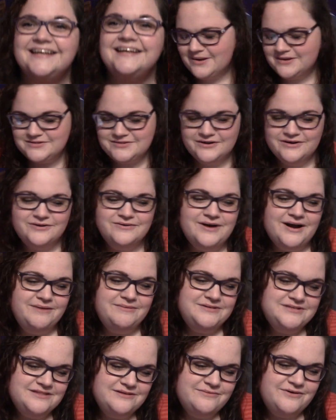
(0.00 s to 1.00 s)
So I
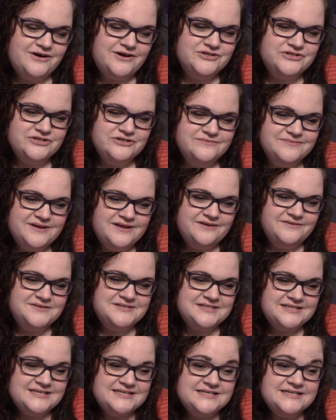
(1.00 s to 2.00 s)
went to the washroom and I
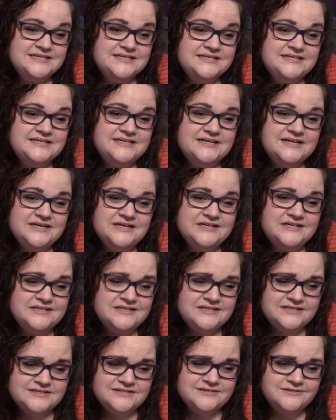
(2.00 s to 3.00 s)
was like,
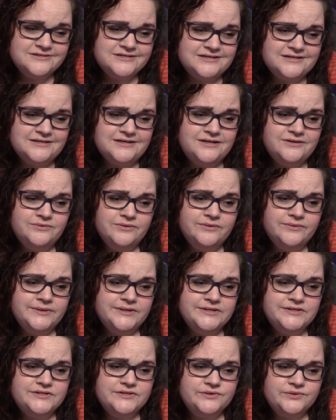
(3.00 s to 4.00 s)
oh God, what do I
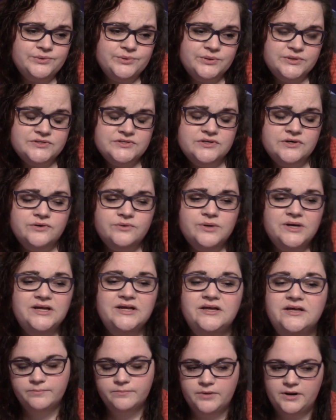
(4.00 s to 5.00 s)
do? So,
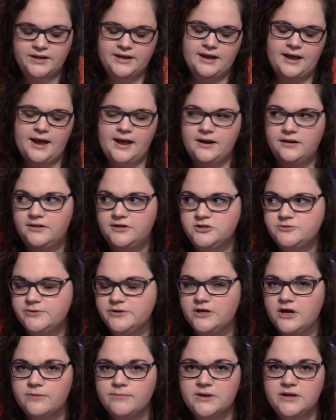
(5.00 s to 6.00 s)
like, I had a lunch break
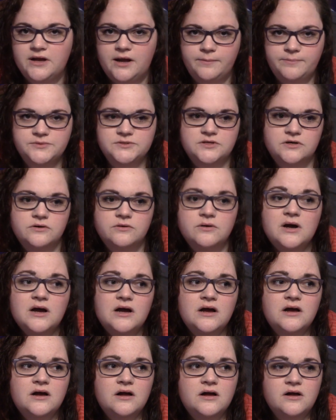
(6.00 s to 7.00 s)
coming up. So
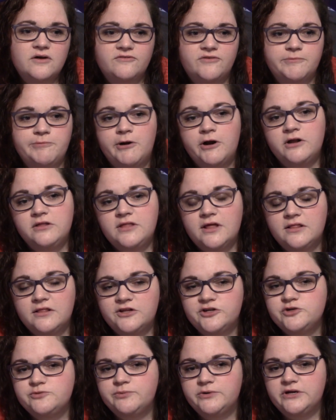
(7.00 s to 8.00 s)
for part of that
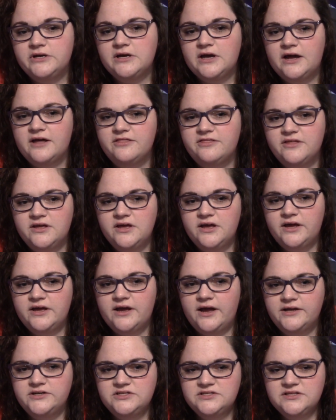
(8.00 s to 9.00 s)
lunch break, I think
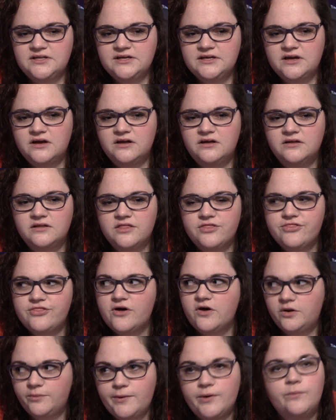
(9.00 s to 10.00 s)
I just, like,
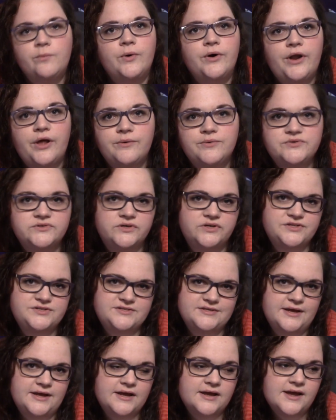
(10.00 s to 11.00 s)
thought about what I was gonna
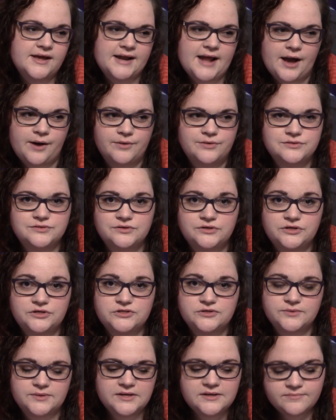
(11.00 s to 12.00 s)
say and how I was gonna
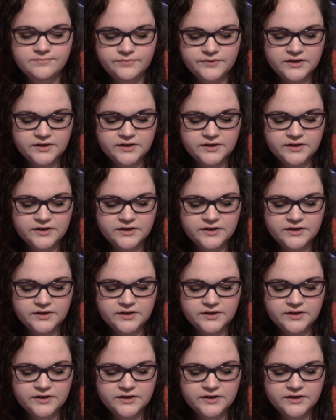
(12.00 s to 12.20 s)
do it.